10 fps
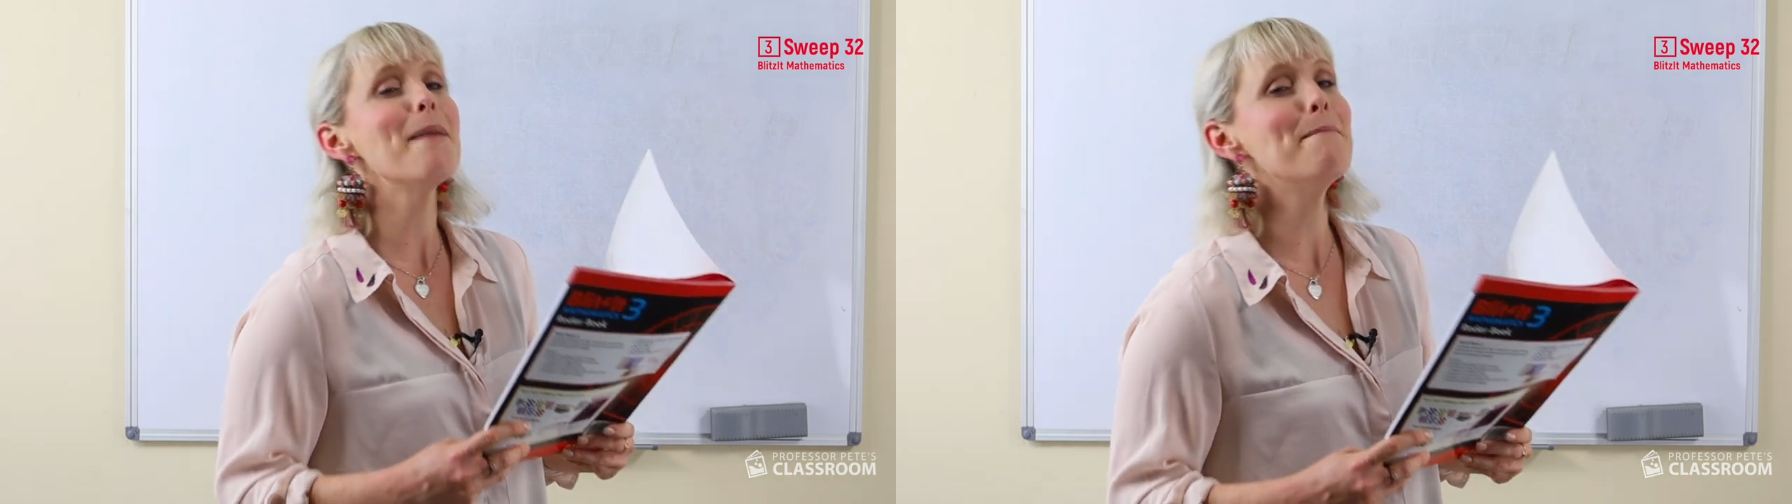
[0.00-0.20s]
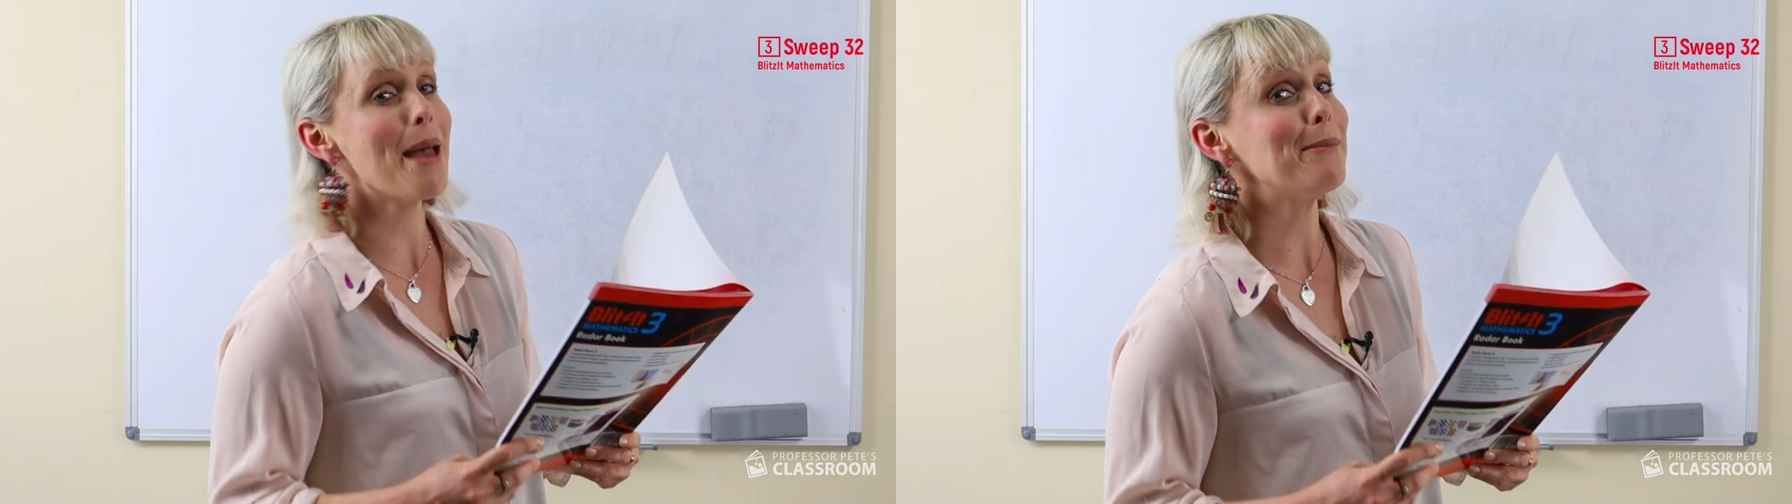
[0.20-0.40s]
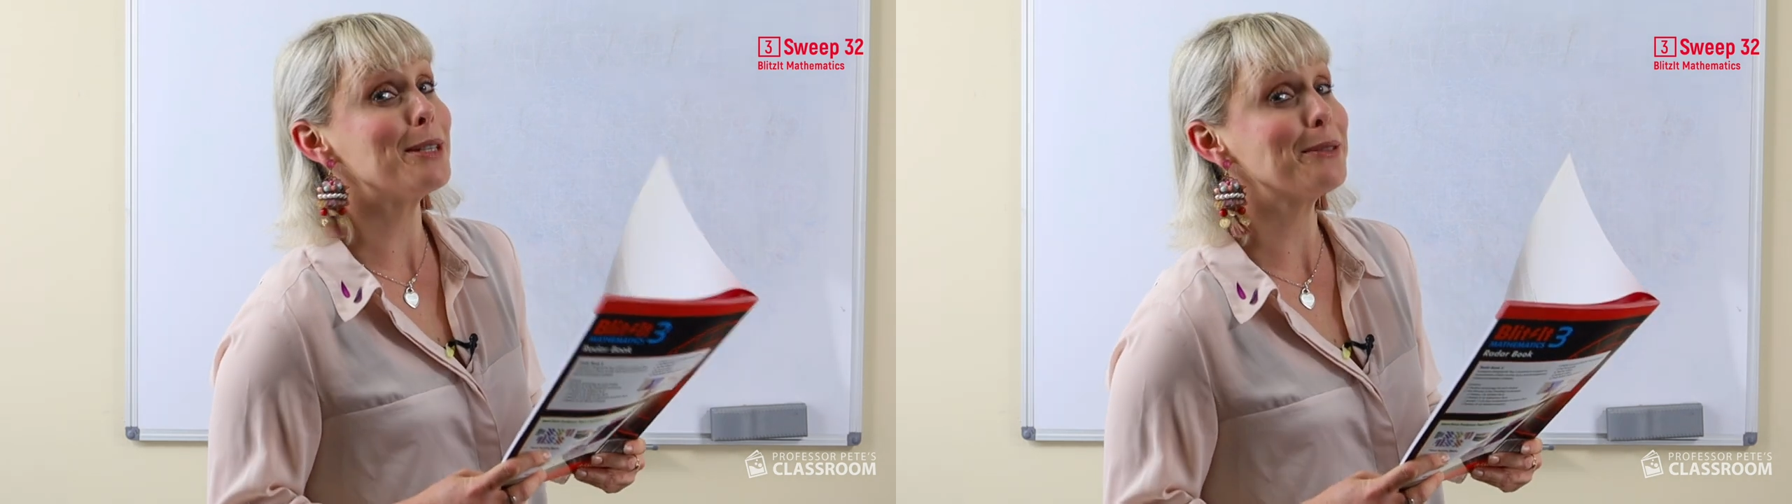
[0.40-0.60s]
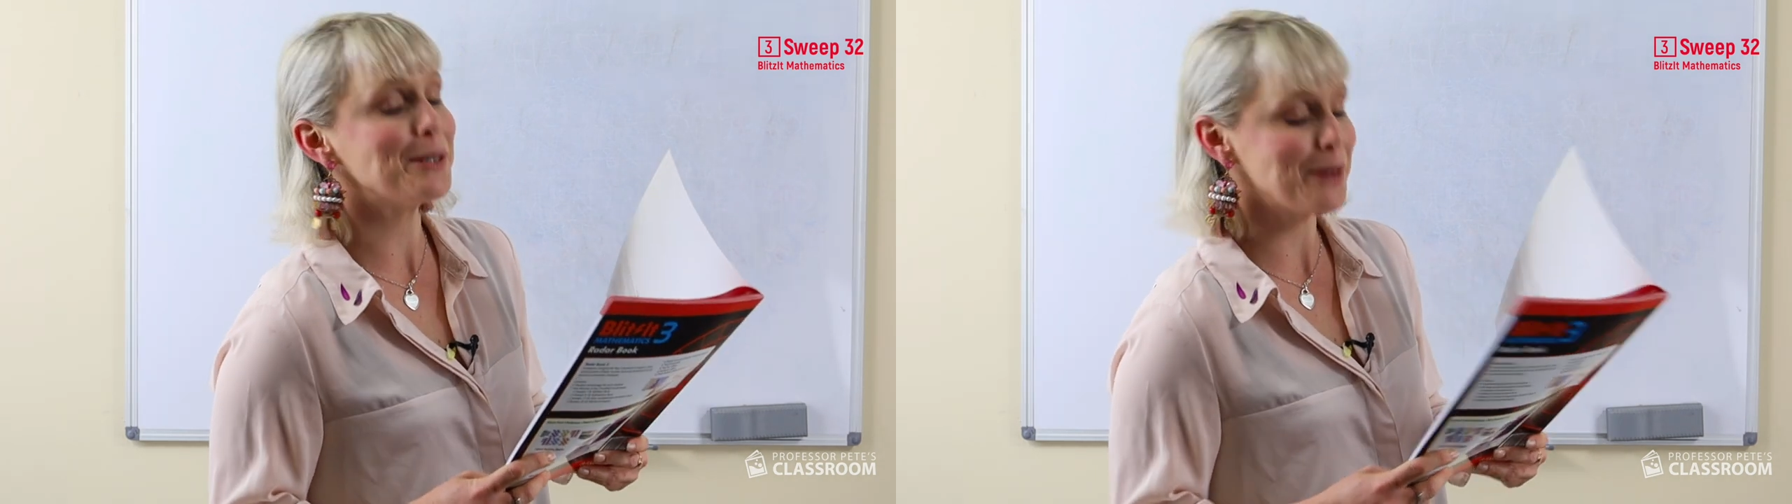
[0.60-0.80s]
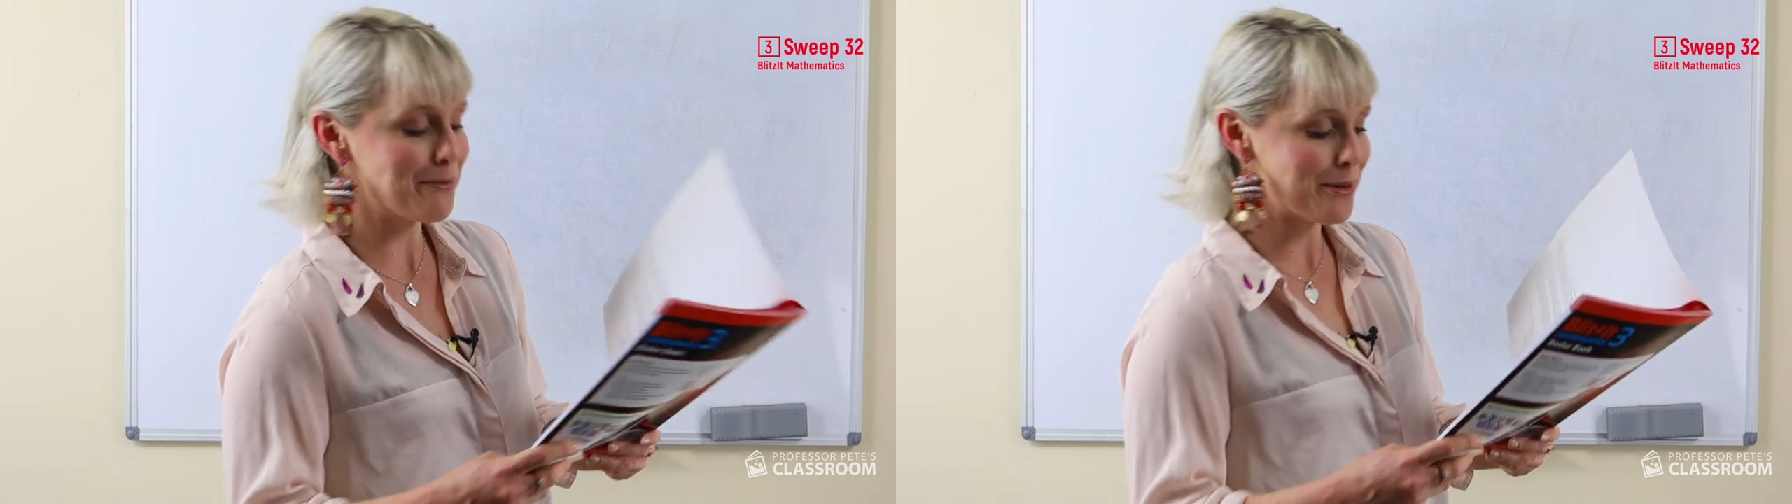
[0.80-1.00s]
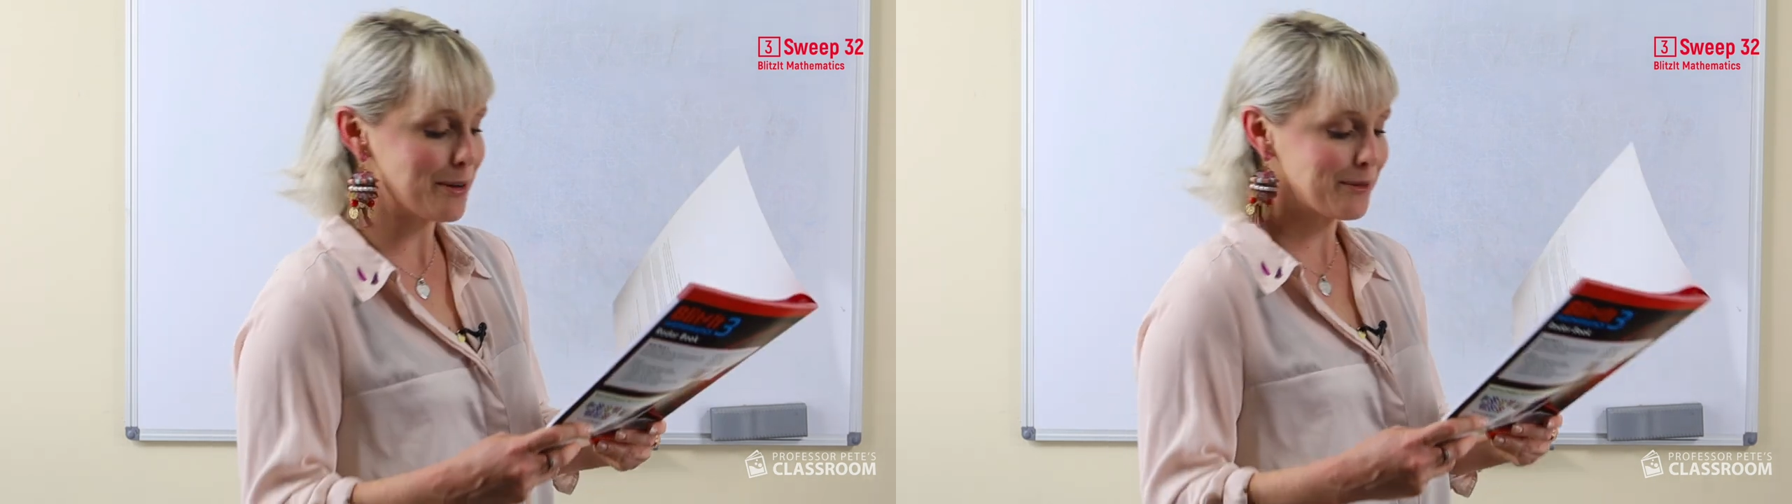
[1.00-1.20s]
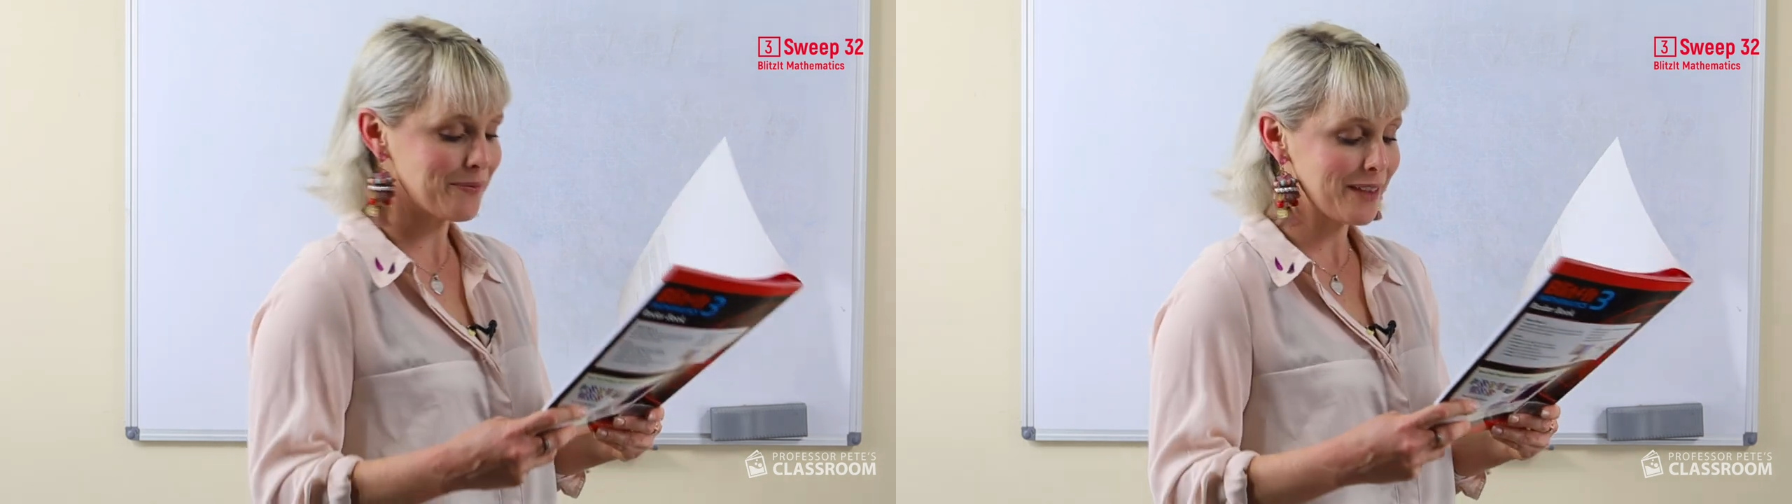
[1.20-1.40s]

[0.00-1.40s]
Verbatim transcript: Maybe do a drum roll.